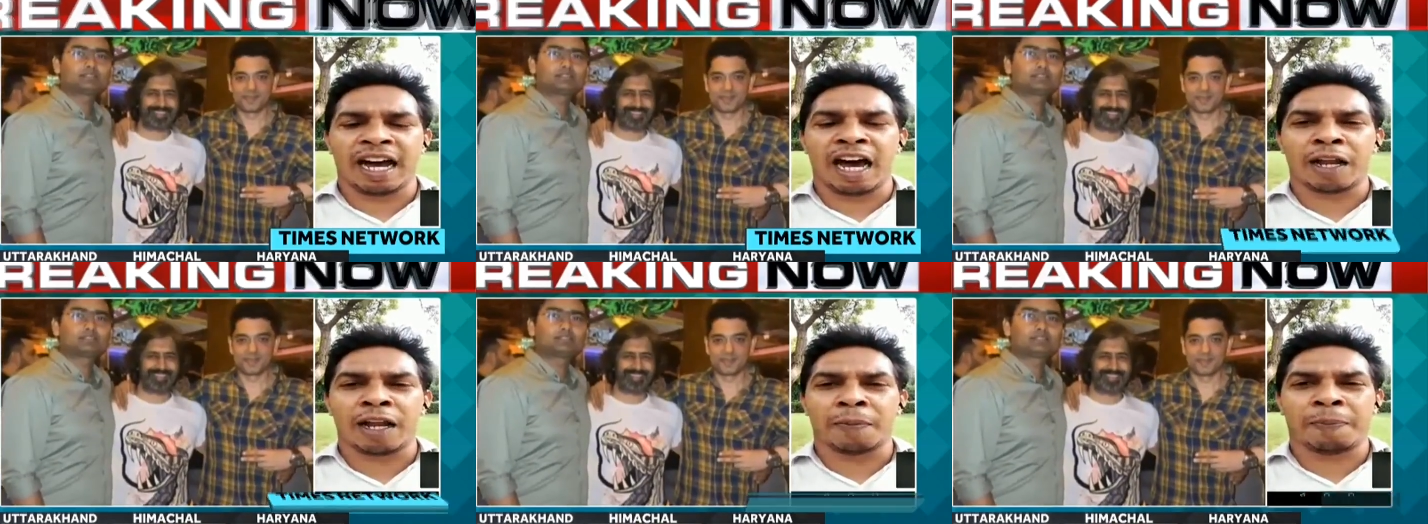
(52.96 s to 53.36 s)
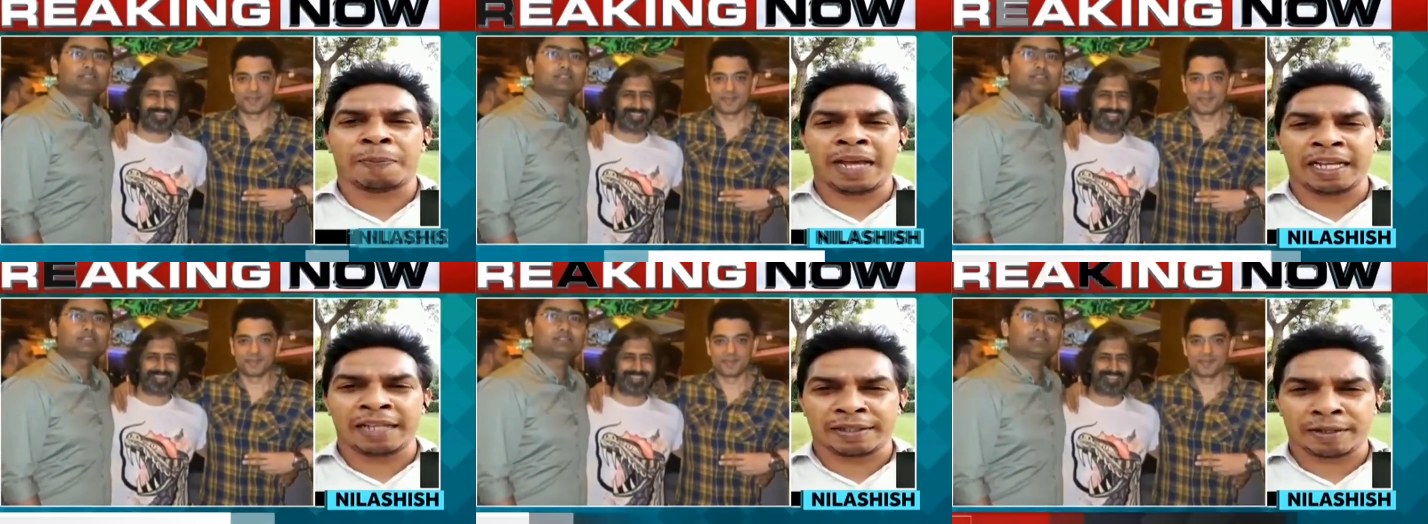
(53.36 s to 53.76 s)
Speaker 1: N C R
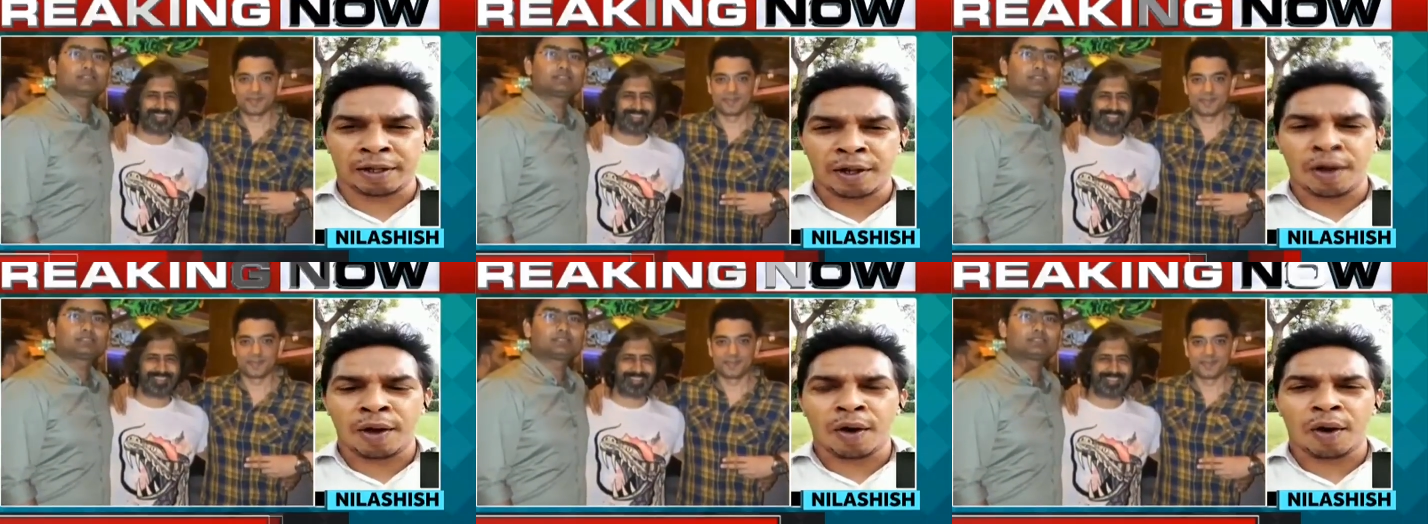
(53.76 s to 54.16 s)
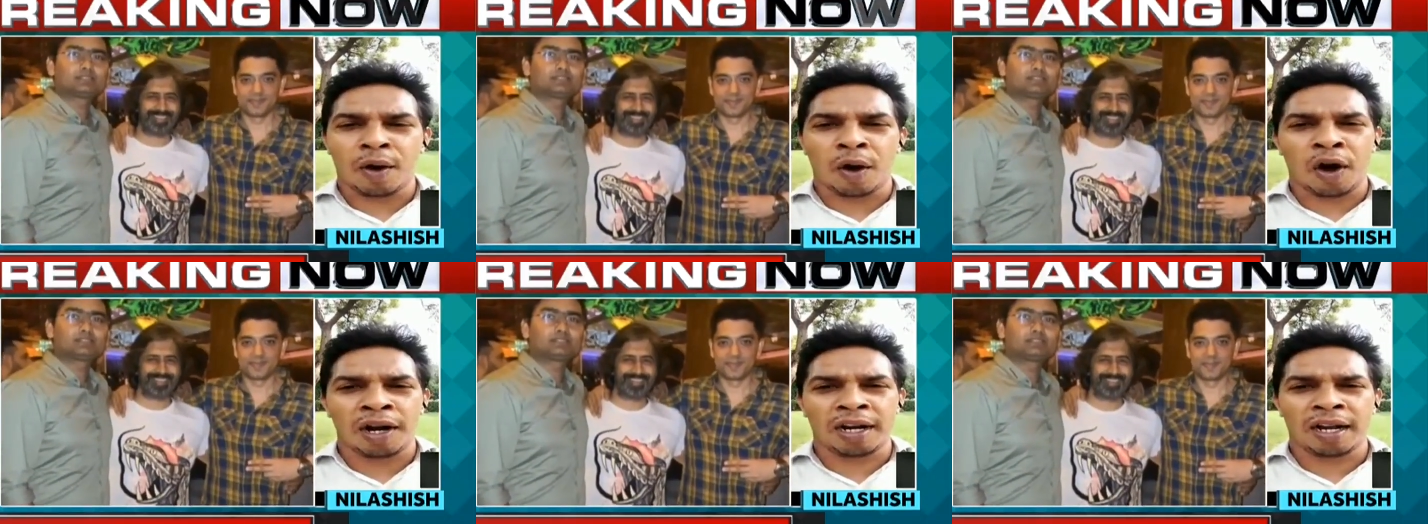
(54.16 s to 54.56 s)
based
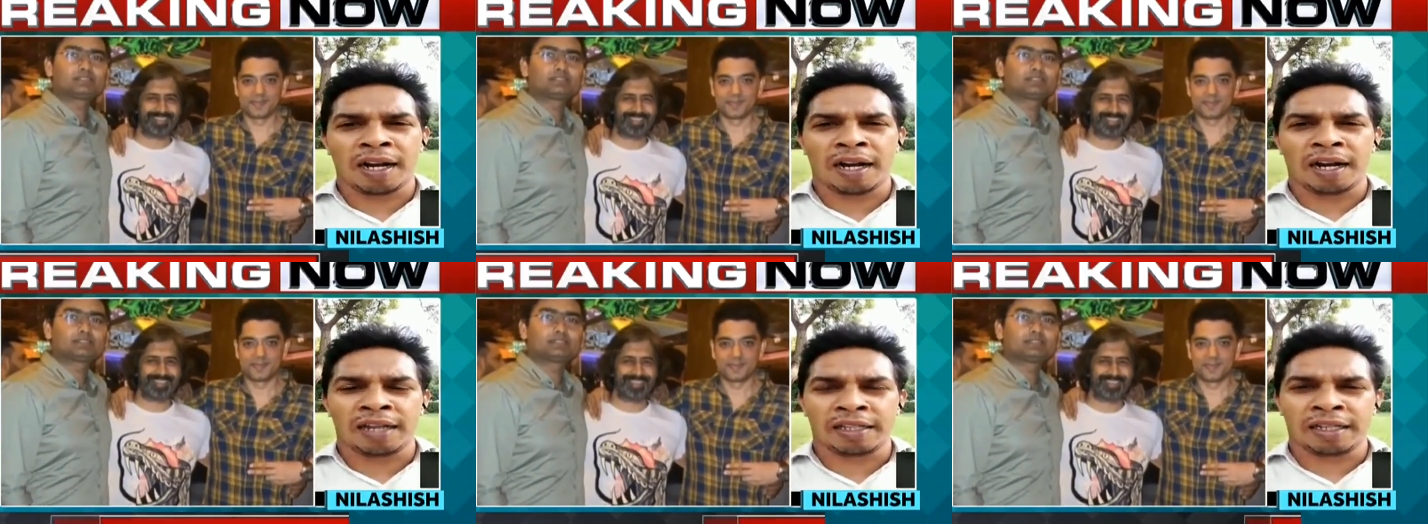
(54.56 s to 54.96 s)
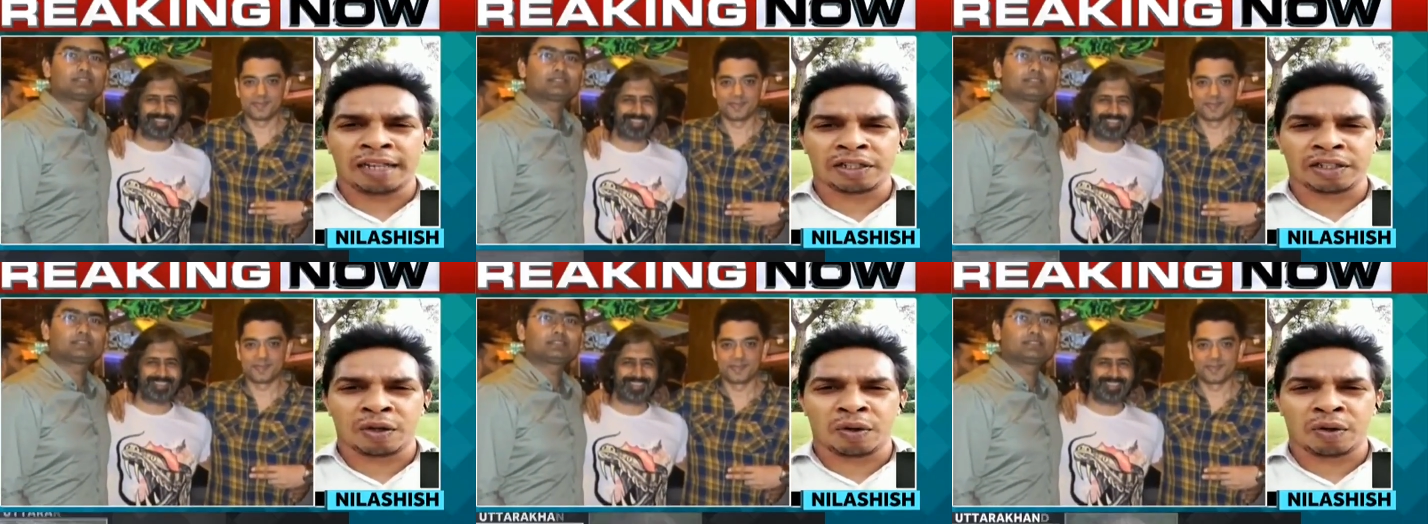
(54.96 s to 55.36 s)
on uh,
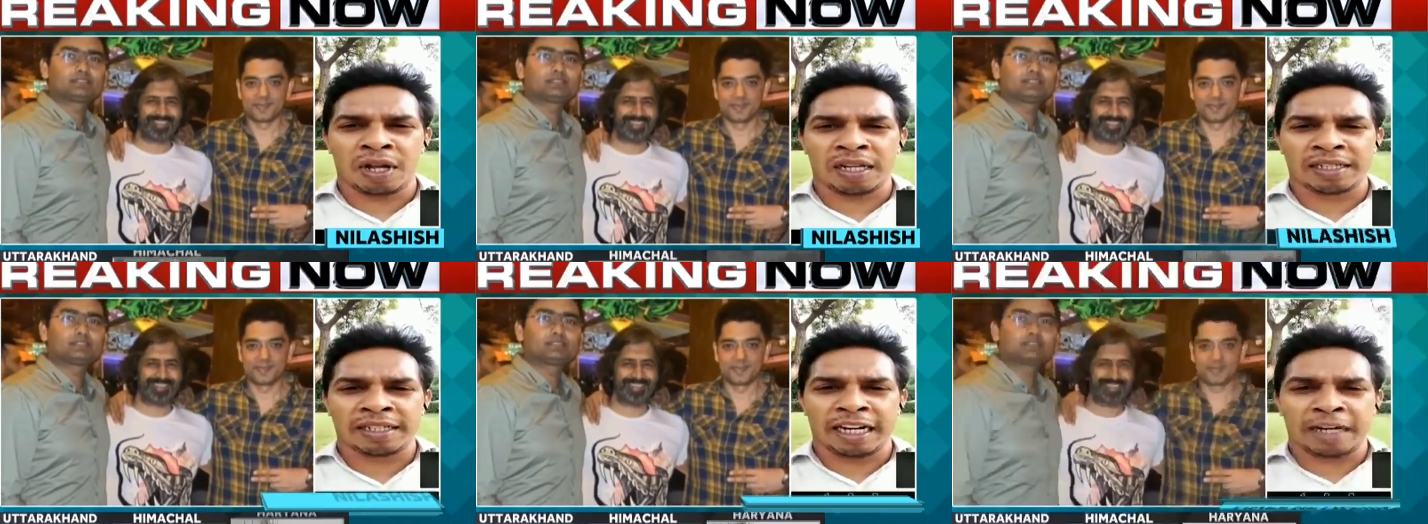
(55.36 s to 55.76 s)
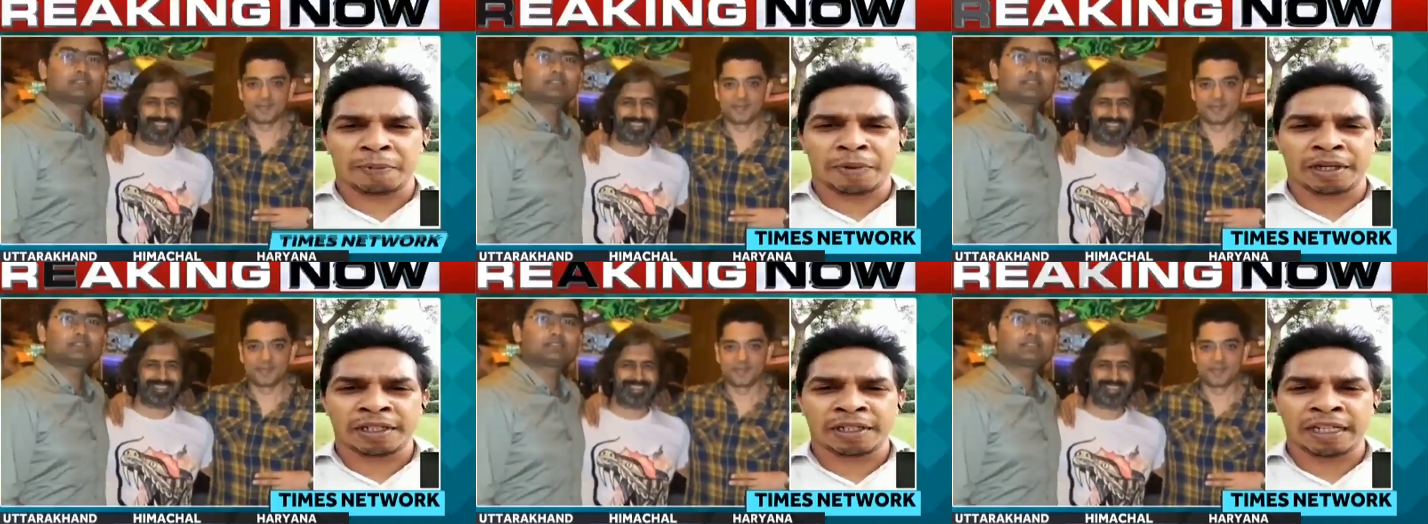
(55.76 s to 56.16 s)
Dinesh Arora's
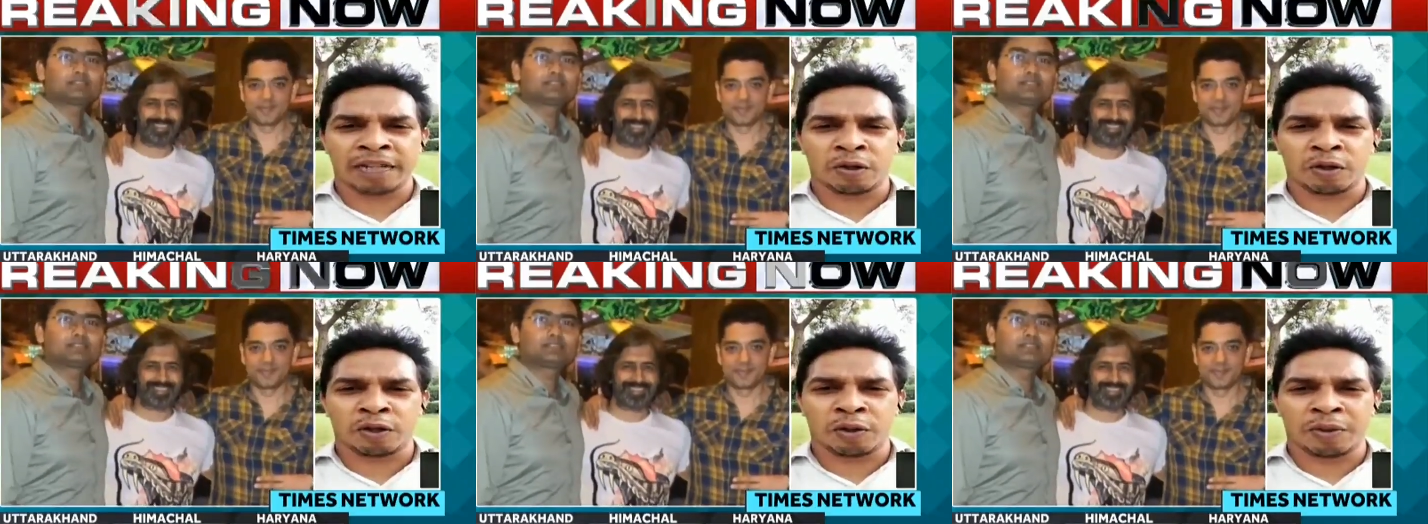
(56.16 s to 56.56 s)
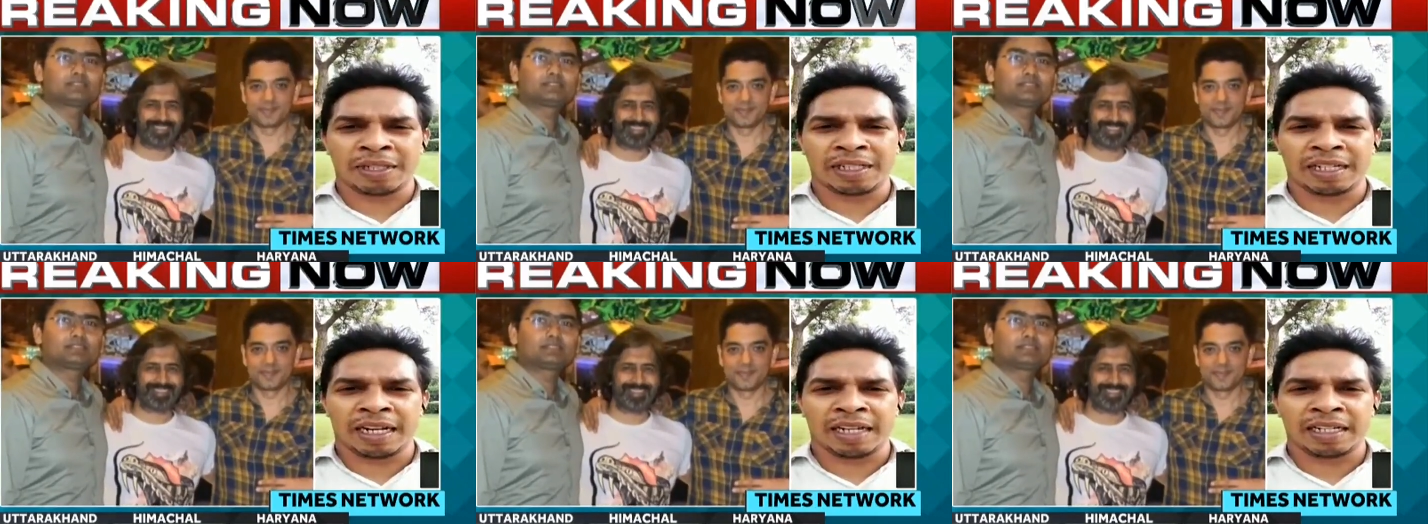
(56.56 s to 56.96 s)
statements. It has
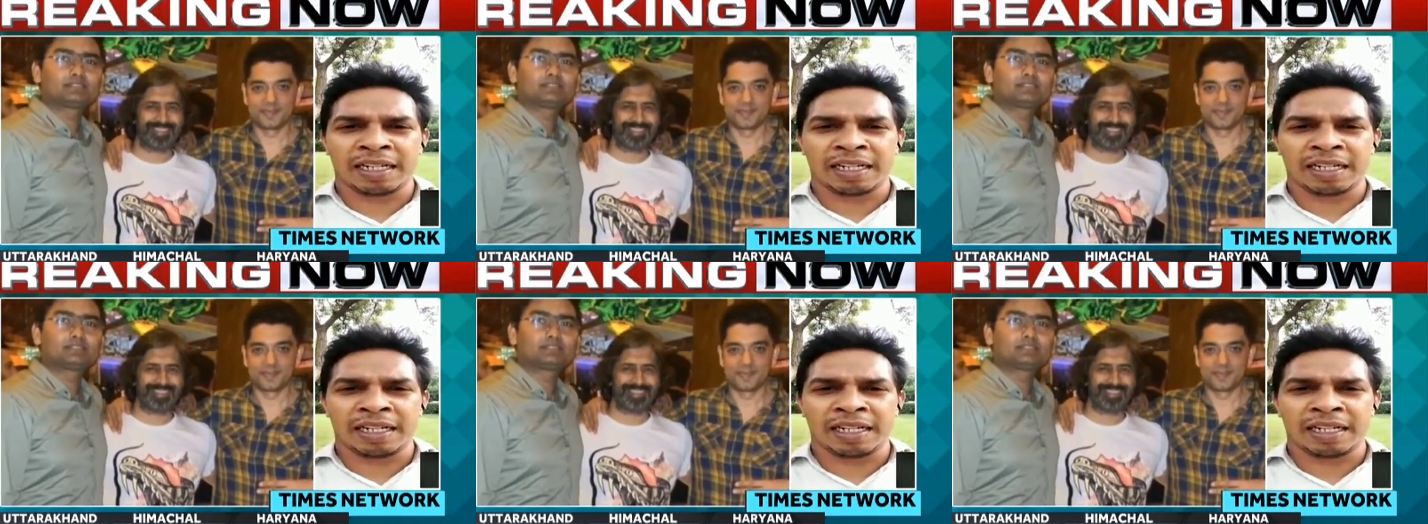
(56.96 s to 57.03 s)
also been